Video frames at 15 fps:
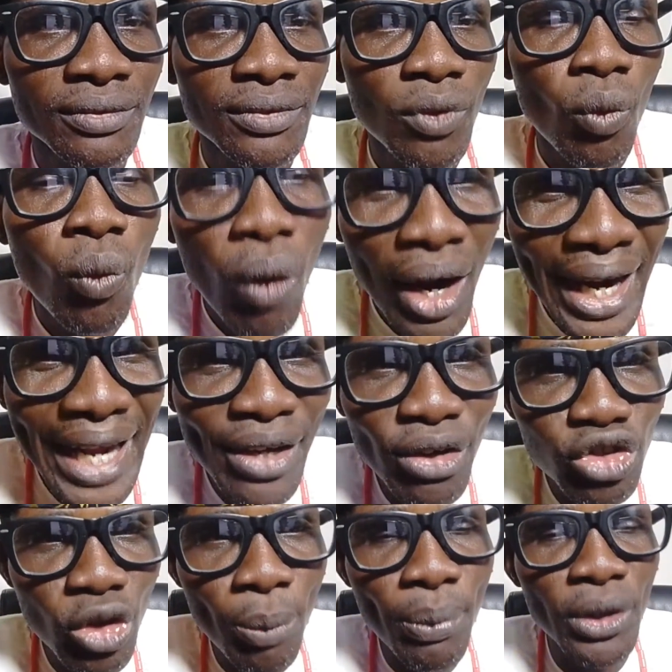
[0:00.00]
What kind of
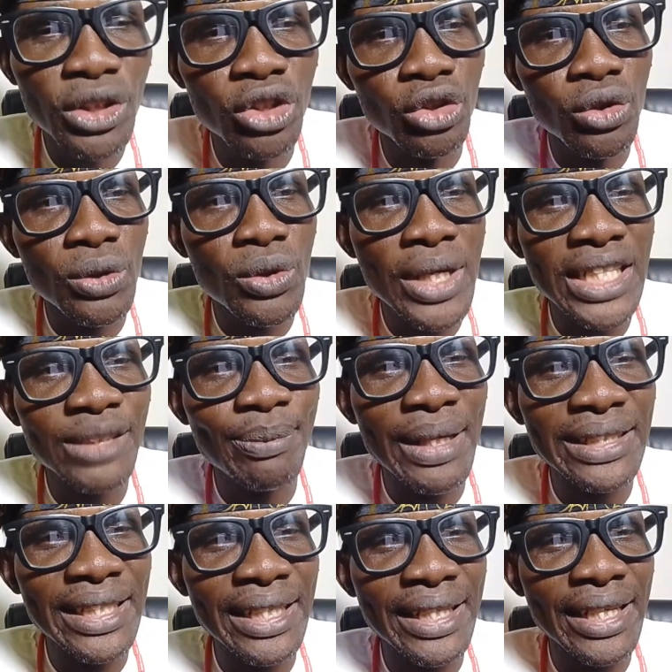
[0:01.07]
support do you
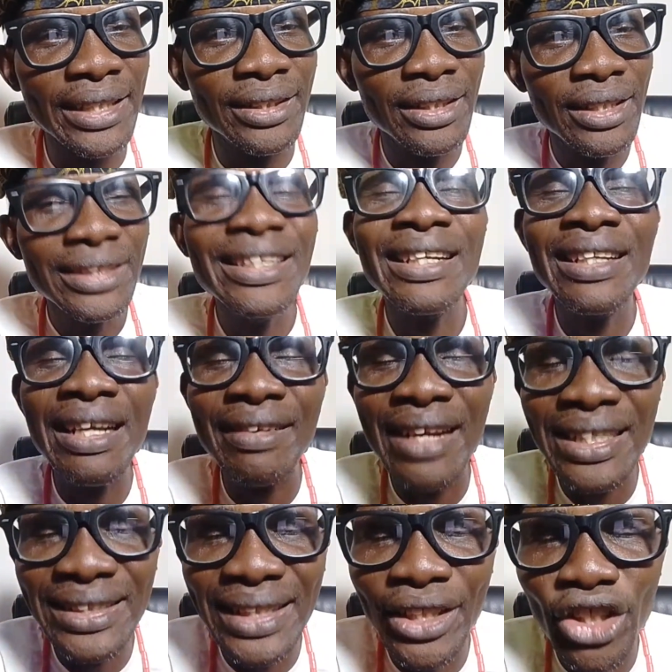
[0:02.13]
expect again? They gave
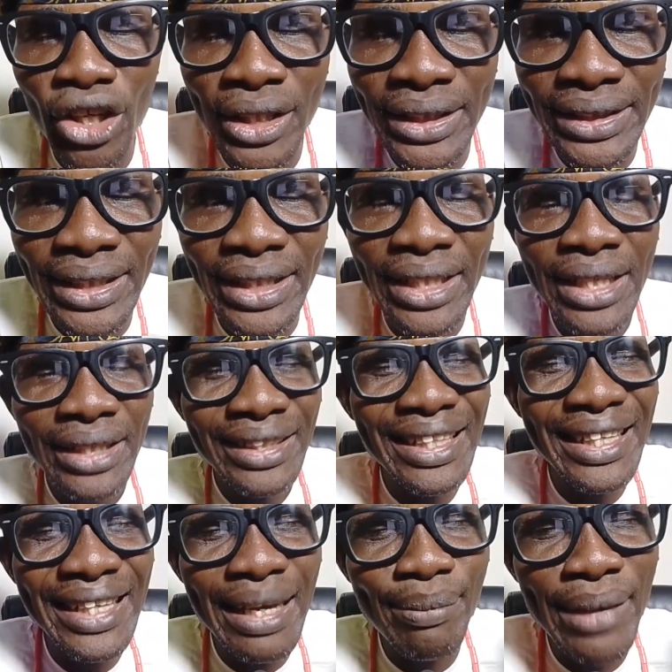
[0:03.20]
them security. They
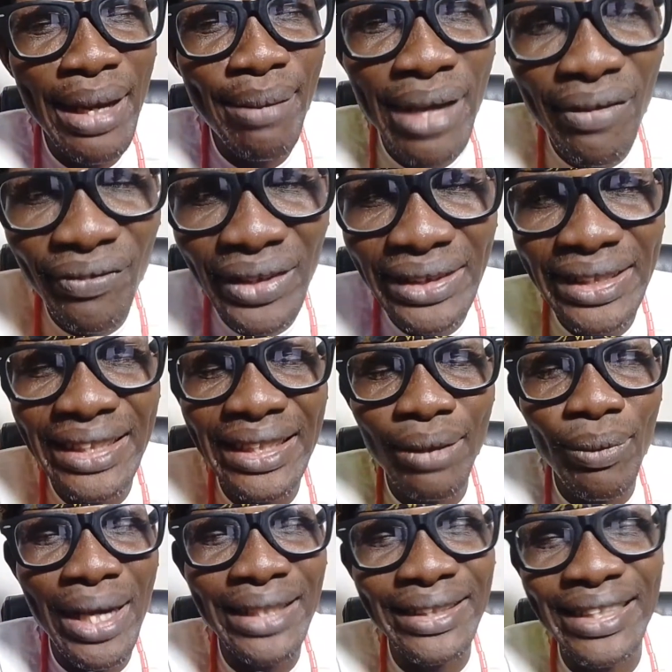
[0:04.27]
gave them
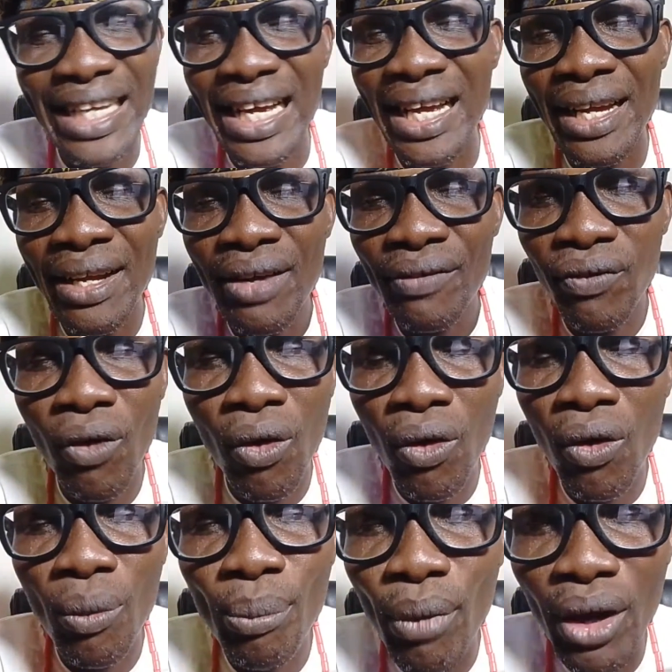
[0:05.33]
everything. They were there
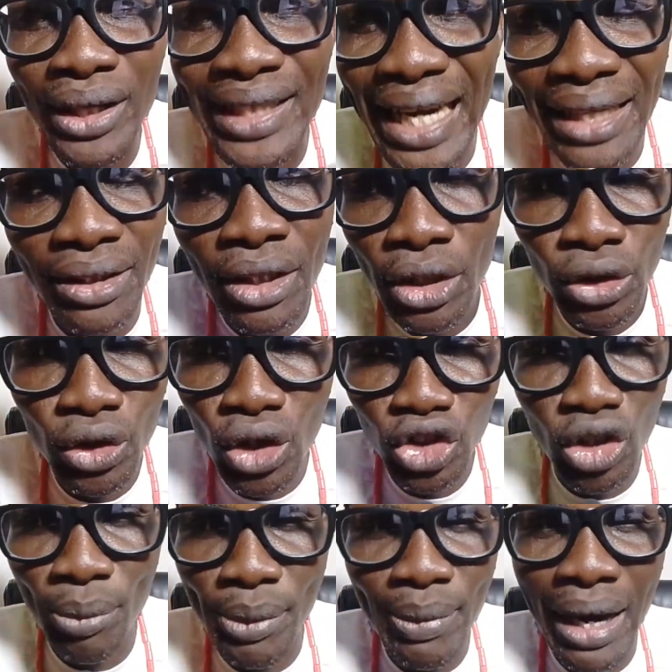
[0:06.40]
for more than,
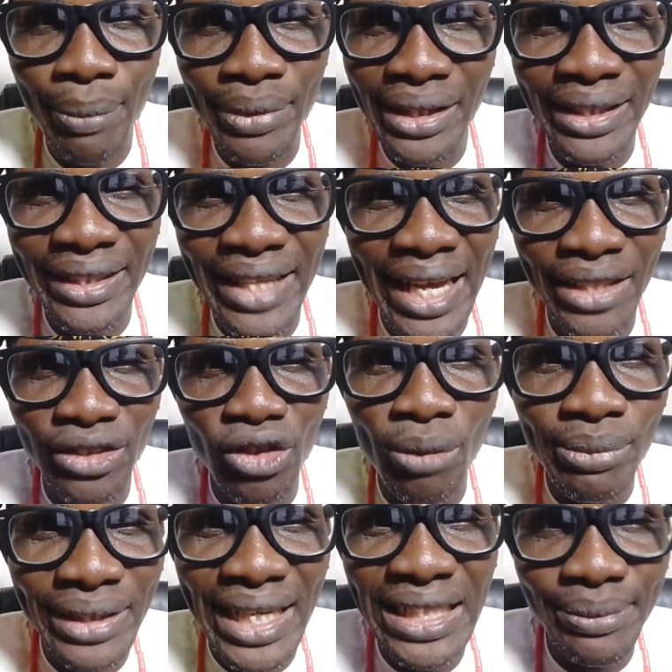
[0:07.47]
some people have been there
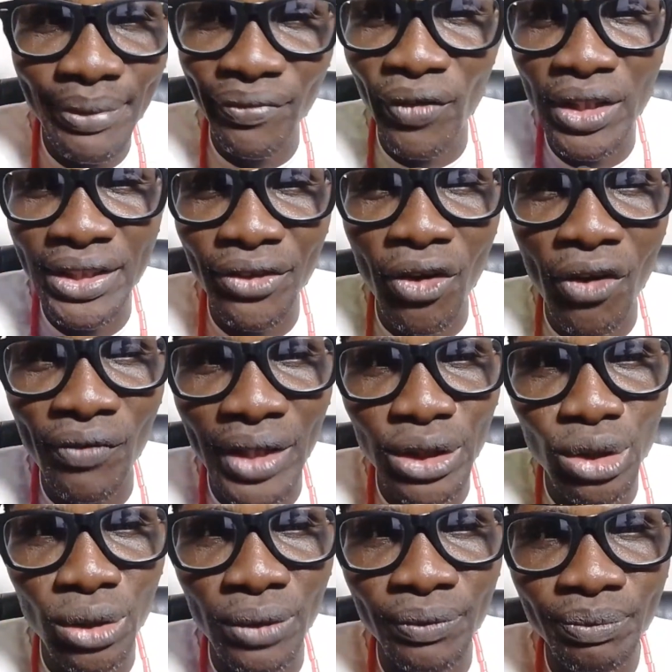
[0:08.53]
some days before the
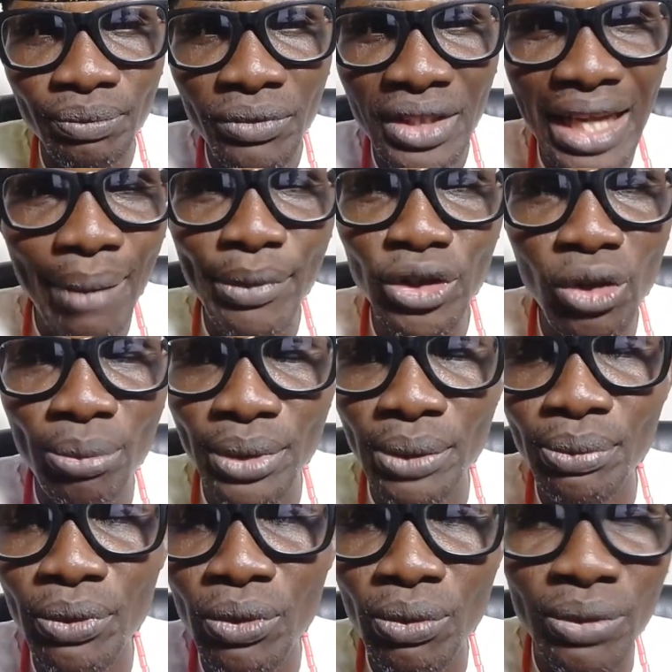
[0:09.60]
convention. That means some
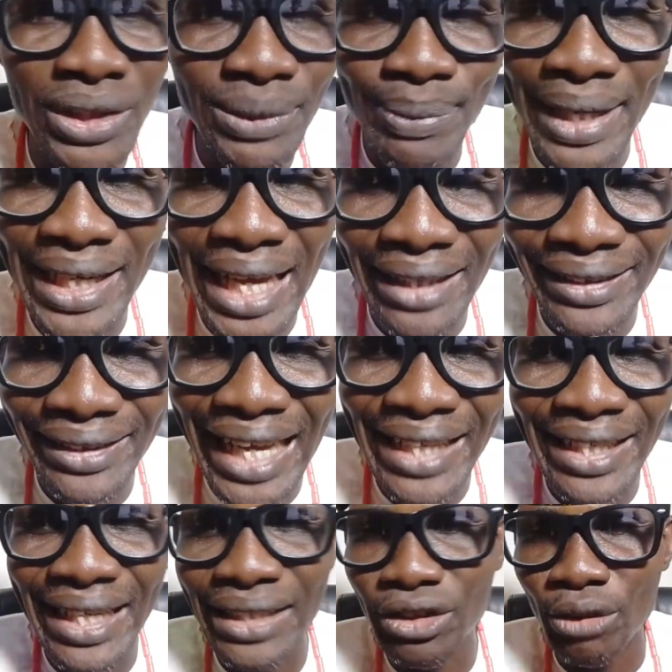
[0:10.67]
people will spend like 10
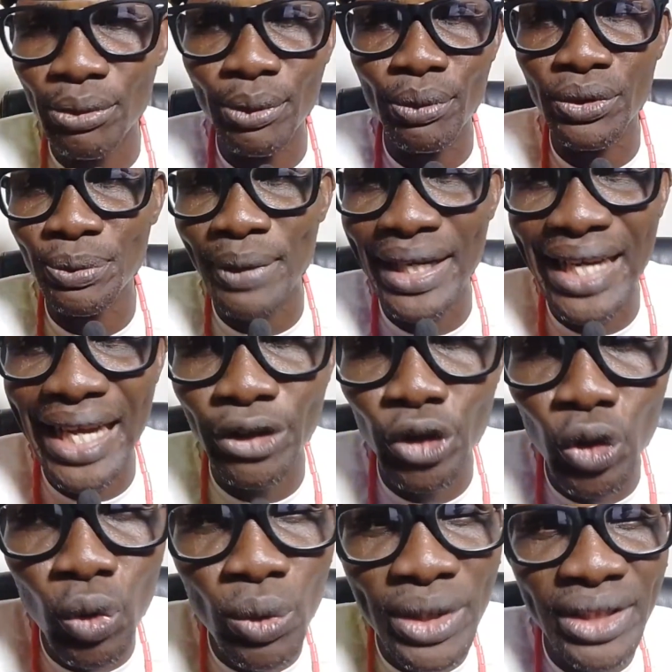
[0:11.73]
days. Some people spend like
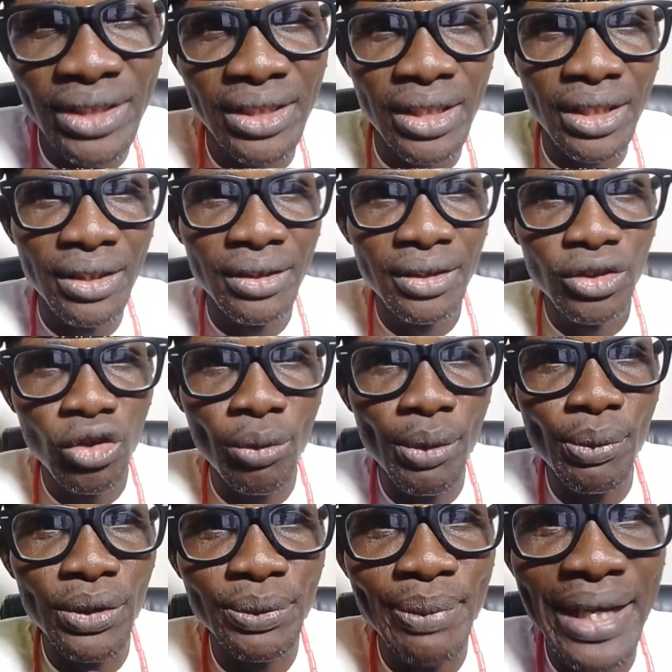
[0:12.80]
2 weeks. Some
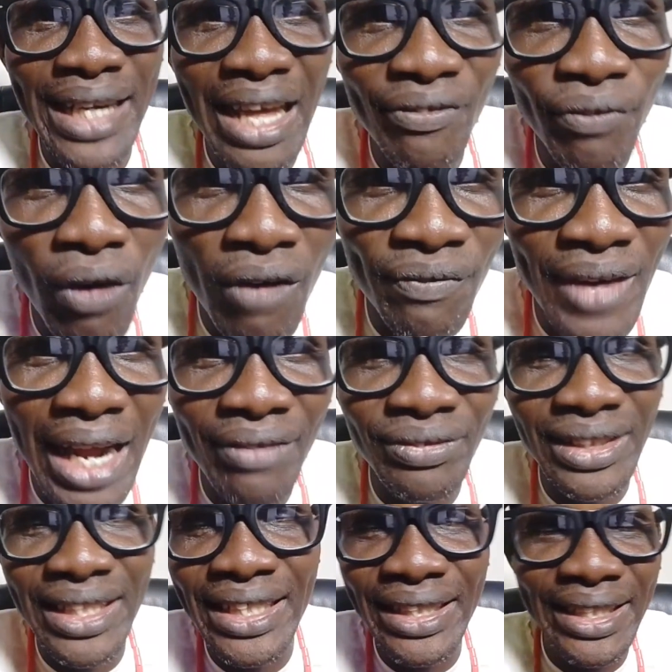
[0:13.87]
people spend like 4, 5,
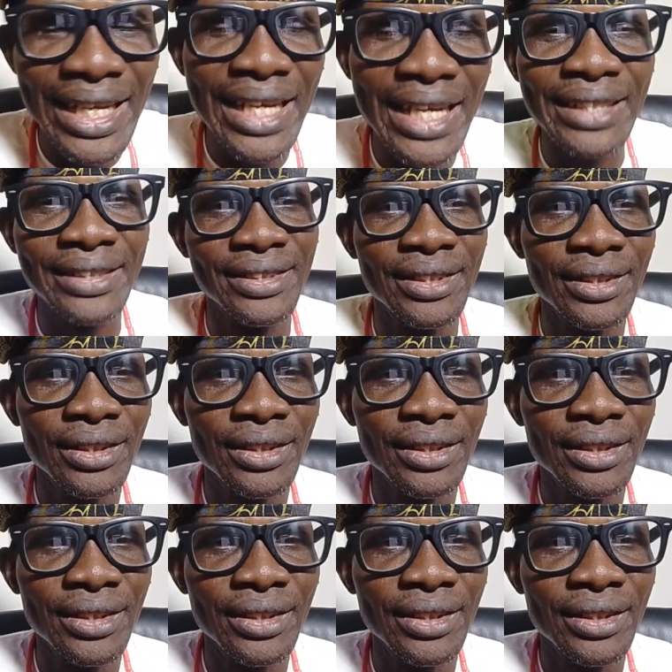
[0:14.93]
3 days